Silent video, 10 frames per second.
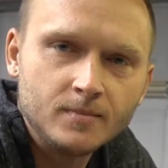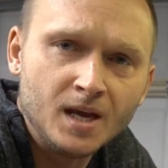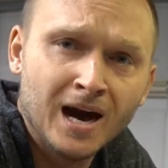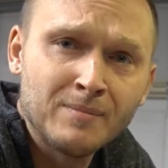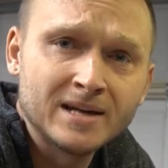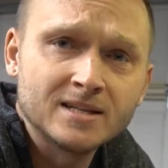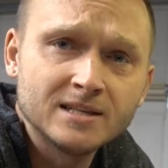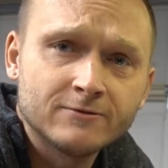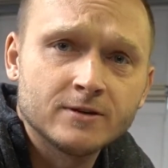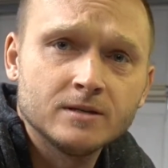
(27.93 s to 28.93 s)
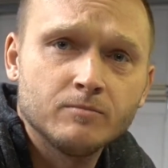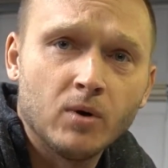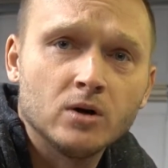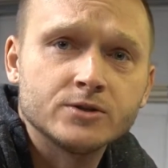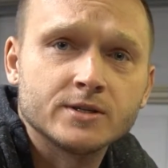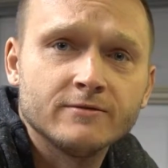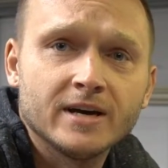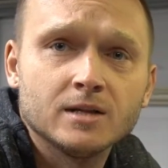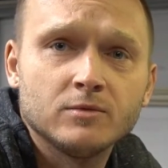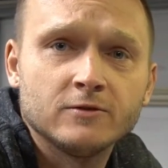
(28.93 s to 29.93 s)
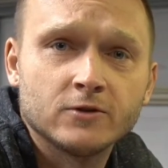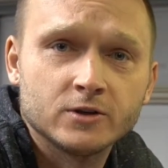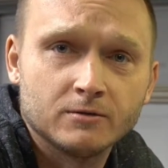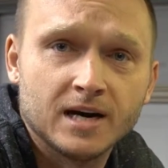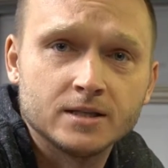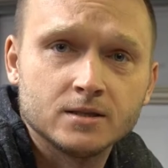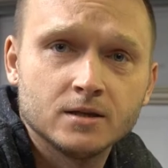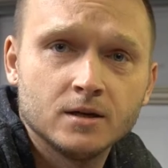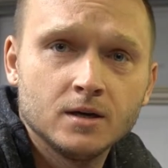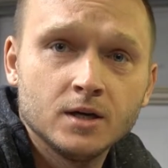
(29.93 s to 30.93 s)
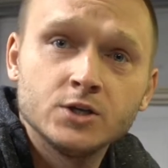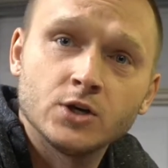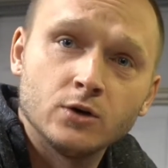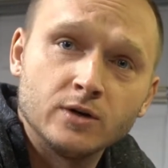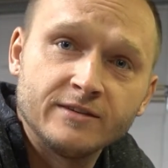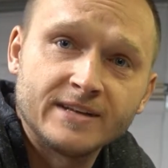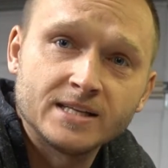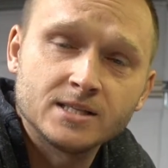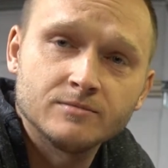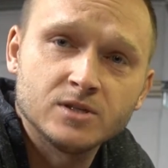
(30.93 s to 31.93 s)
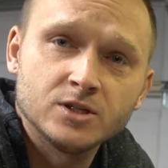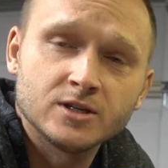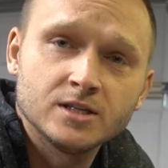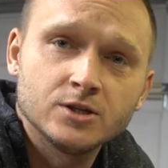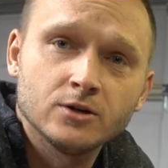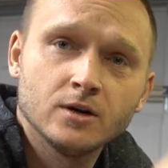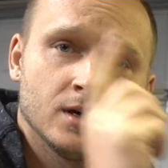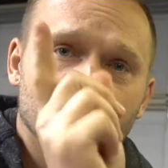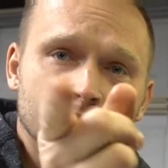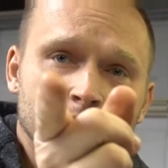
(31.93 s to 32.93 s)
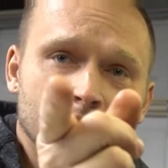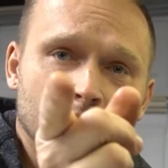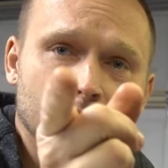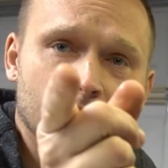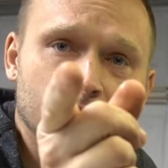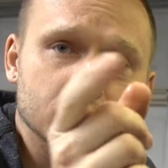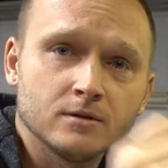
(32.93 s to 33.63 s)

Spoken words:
about the different bolts available for the rods. So if that's something you're into, stick around.